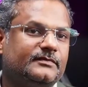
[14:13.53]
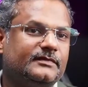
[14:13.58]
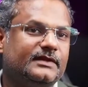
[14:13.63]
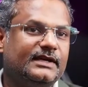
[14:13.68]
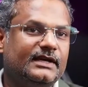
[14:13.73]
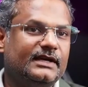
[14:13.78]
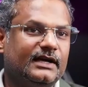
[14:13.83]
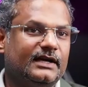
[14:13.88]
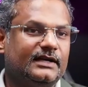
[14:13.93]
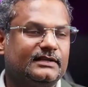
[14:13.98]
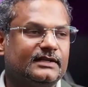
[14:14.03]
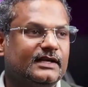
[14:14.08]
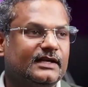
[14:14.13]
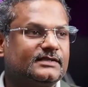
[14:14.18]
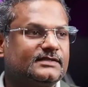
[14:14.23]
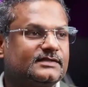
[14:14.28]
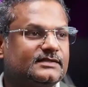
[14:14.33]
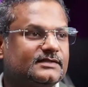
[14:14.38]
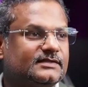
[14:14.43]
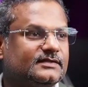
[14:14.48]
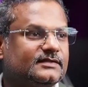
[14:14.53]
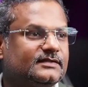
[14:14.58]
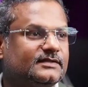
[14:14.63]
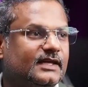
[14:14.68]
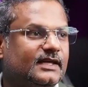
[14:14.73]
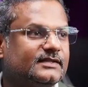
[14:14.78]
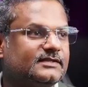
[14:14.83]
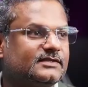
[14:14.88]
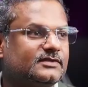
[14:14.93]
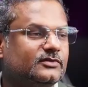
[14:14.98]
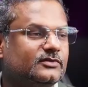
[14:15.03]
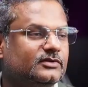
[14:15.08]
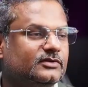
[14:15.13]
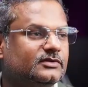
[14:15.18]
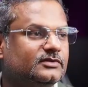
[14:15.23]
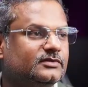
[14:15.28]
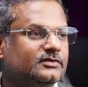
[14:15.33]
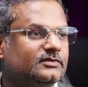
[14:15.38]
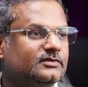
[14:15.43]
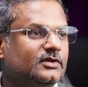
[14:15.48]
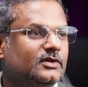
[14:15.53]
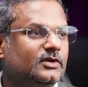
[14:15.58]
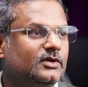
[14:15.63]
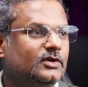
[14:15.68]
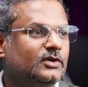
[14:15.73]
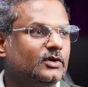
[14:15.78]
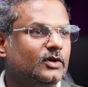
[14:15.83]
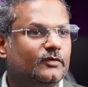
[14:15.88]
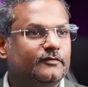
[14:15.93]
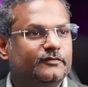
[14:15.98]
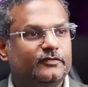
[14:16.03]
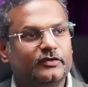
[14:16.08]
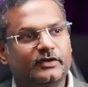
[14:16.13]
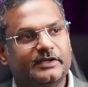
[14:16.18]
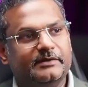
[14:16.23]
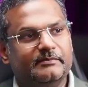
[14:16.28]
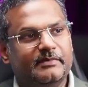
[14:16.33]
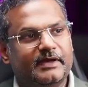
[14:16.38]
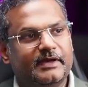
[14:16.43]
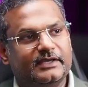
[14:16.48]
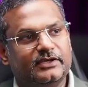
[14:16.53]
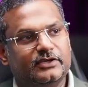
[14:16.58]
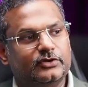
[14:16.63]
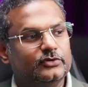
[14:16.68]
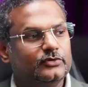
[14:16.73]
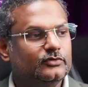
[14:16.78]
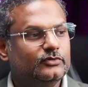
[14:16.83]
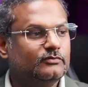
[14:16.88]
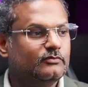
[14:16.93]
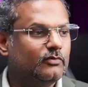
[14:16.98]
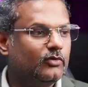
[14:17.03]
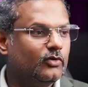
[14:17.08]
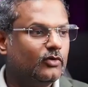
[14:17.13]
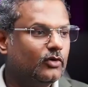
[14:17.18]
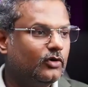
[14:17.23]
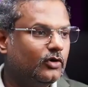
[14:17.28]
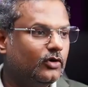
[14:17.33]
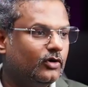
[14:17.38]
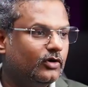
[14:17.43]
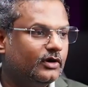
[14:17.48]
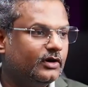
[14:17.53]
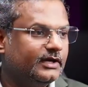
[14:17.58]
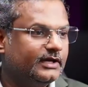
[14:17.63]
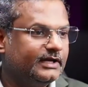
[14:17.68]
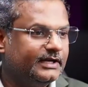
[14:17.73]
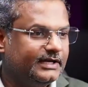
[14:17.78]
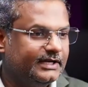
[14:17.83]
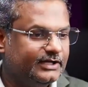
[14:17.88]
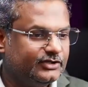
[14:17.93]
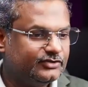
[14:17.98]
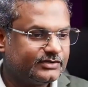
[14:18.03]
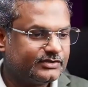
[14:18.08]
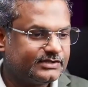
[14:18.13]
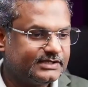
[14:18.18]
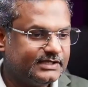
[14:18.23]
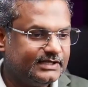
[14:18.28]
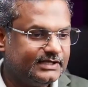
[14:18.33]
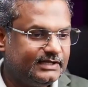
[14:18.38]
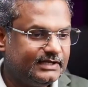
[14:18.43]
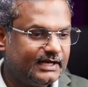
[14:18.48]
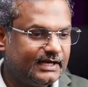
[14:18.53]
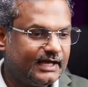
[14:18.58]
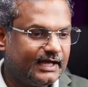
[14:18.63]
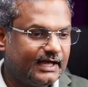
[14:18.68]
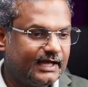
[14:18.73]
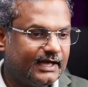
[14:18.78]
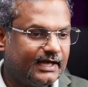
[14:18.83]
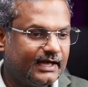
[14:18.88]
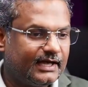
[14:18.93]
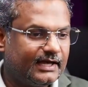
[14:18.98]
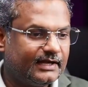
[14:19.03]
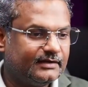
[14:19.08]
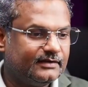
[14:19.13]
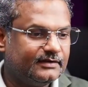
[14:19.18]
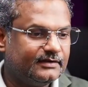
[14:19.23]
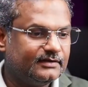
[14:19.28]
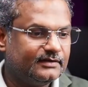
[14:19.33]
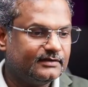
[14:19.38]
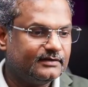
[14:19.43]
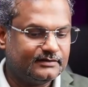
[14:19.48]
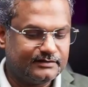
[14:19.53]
Yeah, that's gonna hopefully make you more interesting and